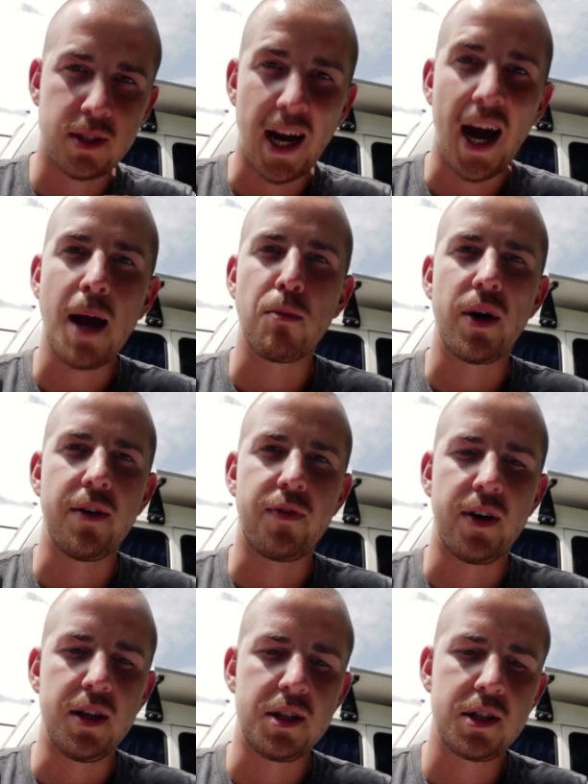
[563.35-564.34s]
time
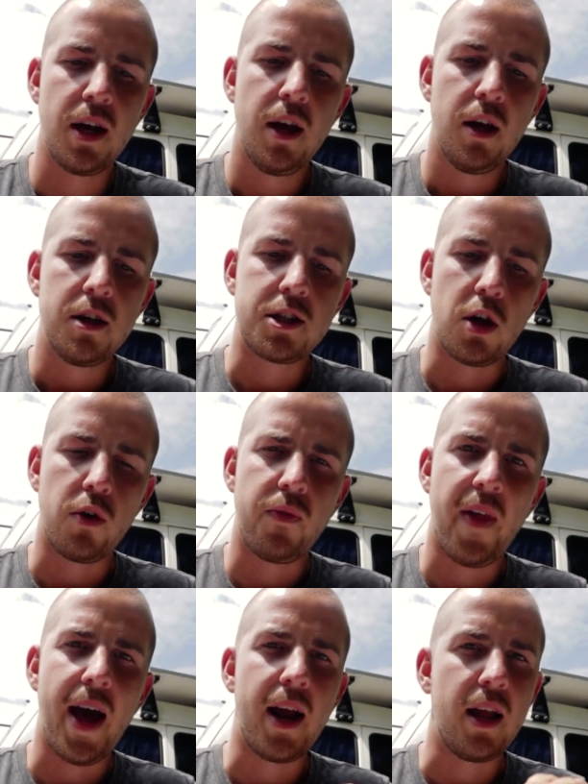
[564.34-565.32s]
reference, so
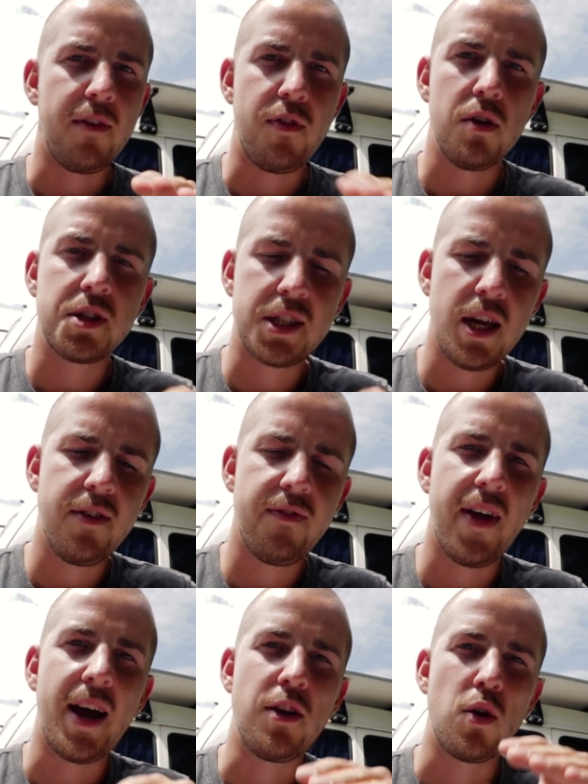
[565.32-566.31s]
that if you see
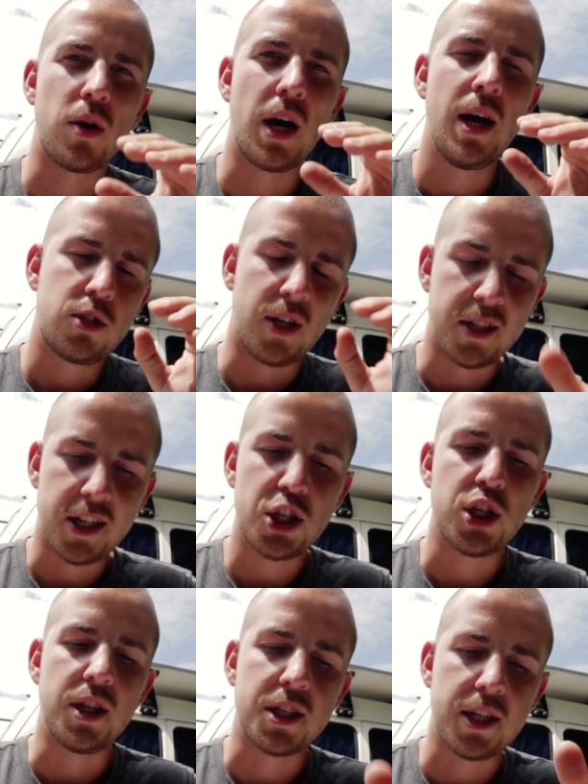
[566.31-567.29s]
that your
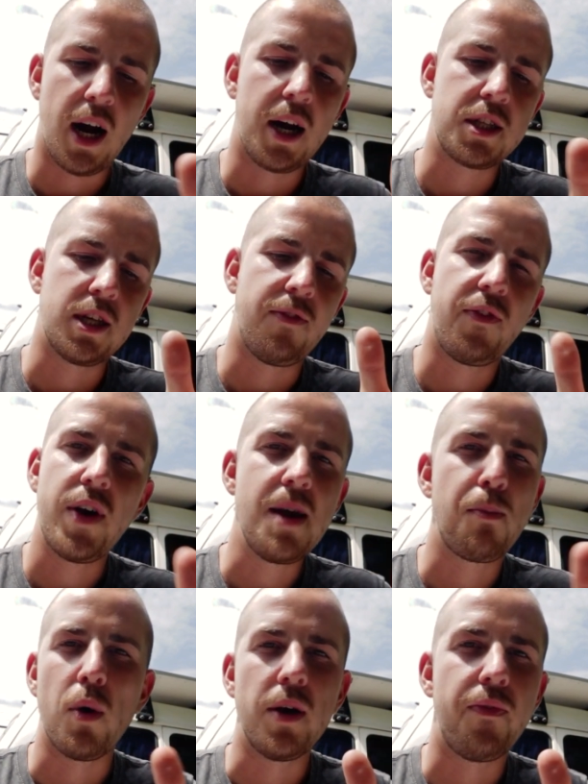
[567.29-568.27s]
transition starts at
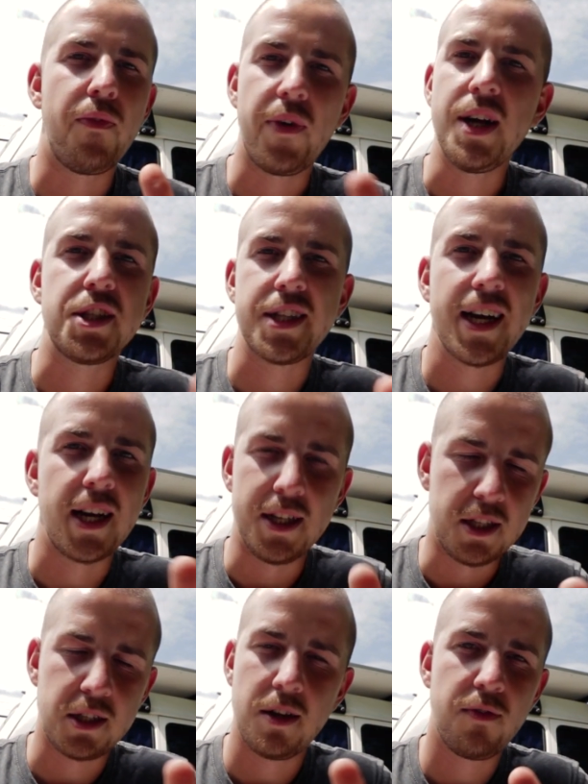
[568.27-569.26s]
3.3
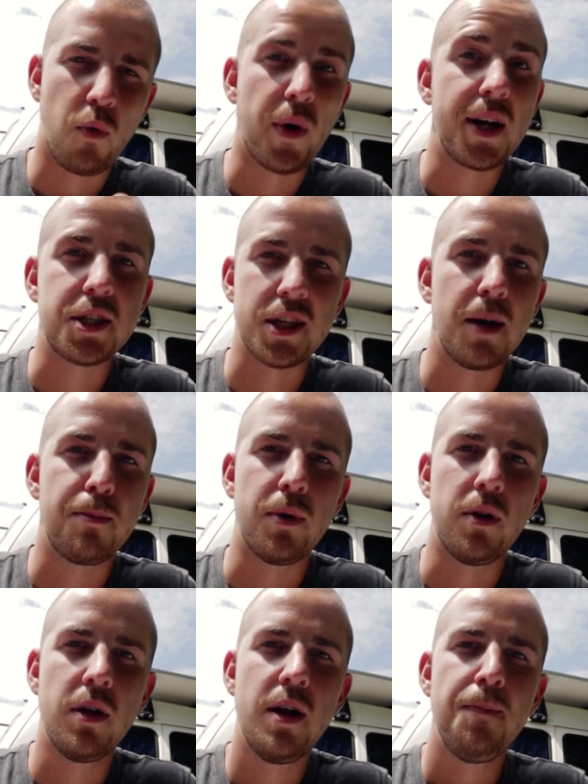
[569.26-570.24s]
seconds, for
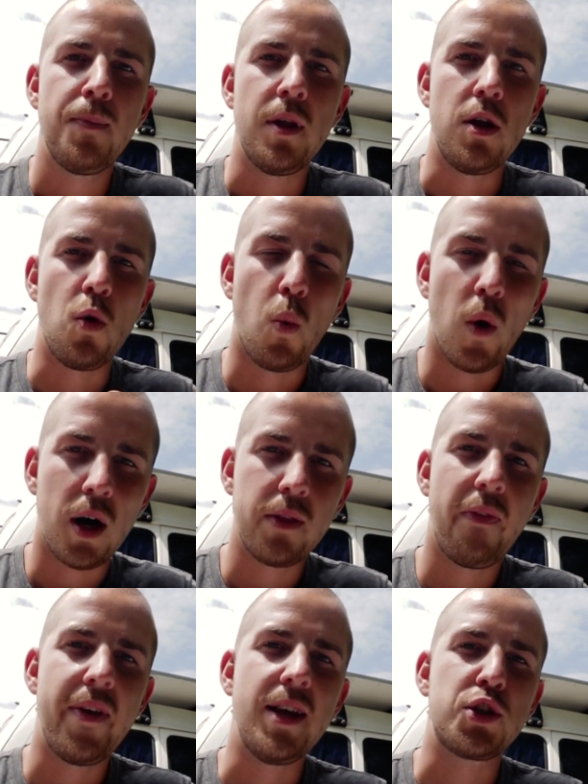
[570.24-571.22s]
example, you
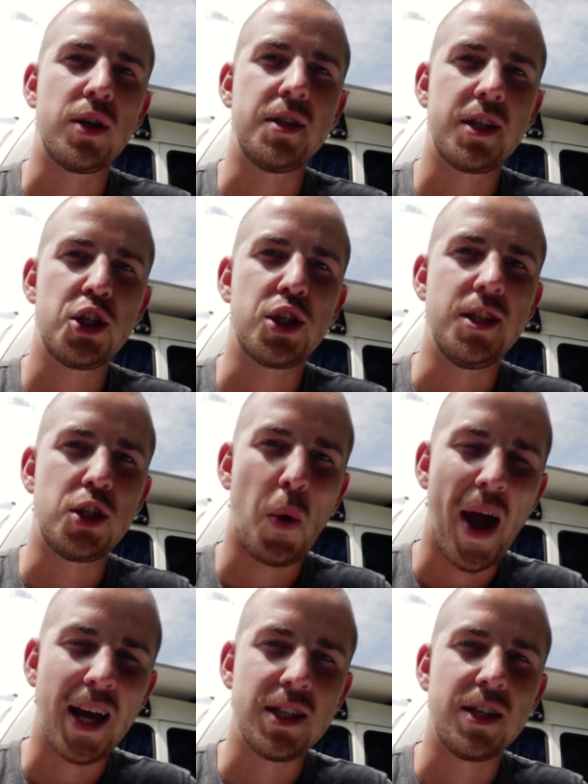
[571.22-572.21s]
want the transition to
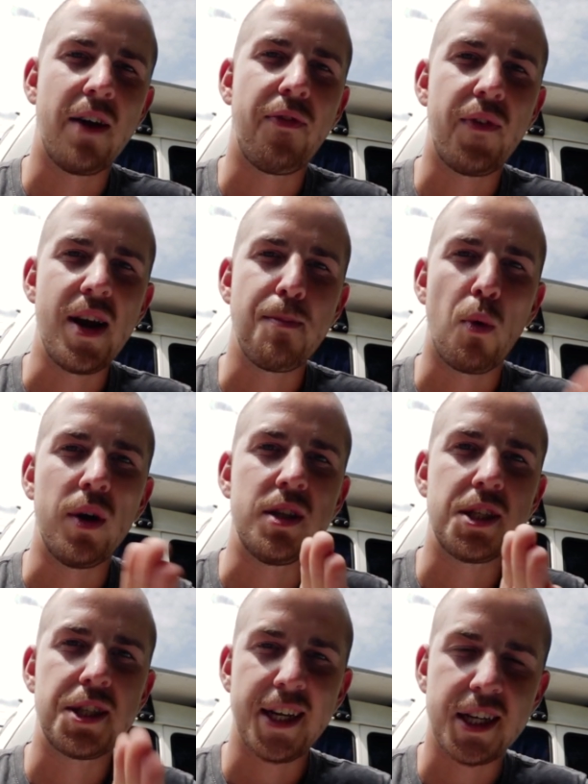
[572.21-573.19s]
end at
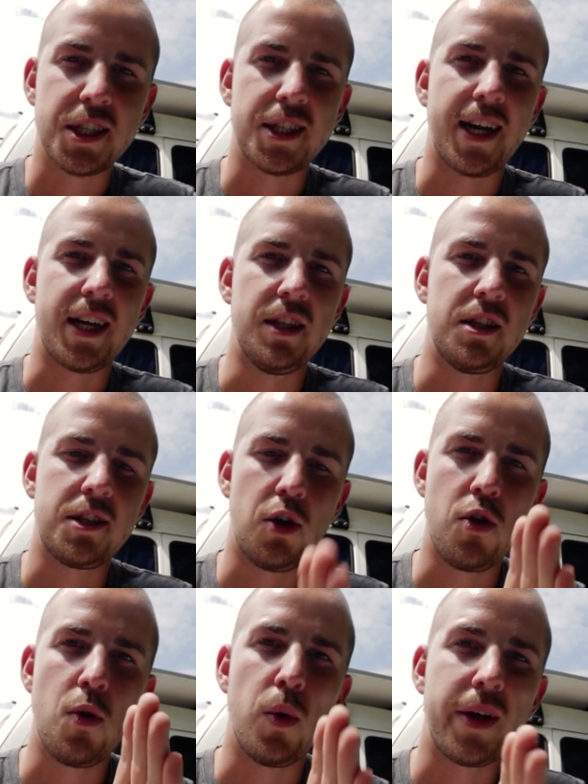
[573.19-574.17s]
3.6 seconds, so
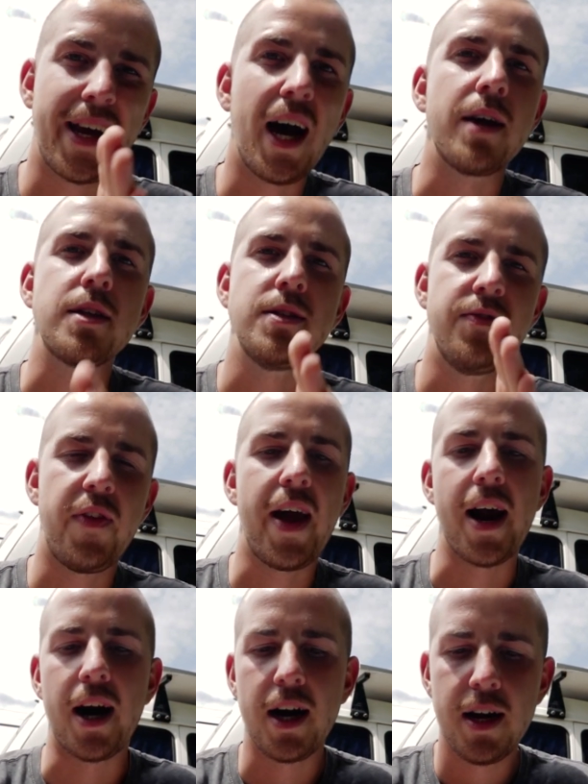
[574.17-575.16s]
you will cut
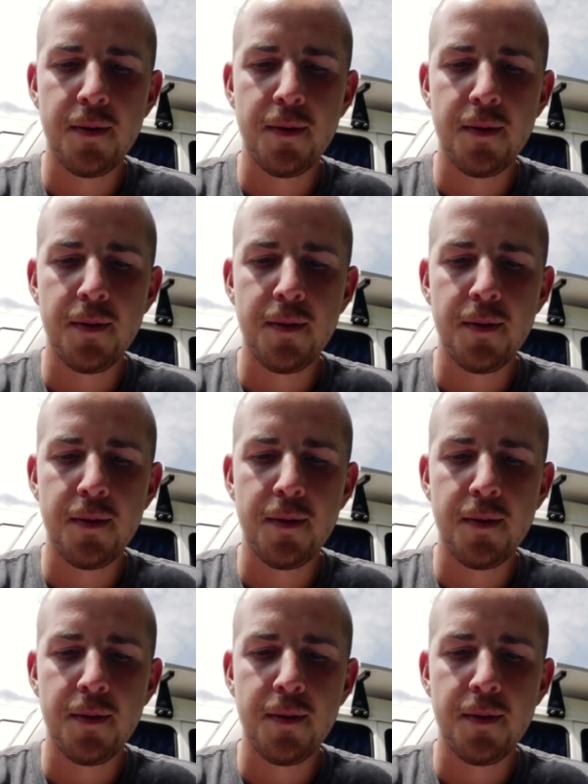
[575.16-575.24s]
there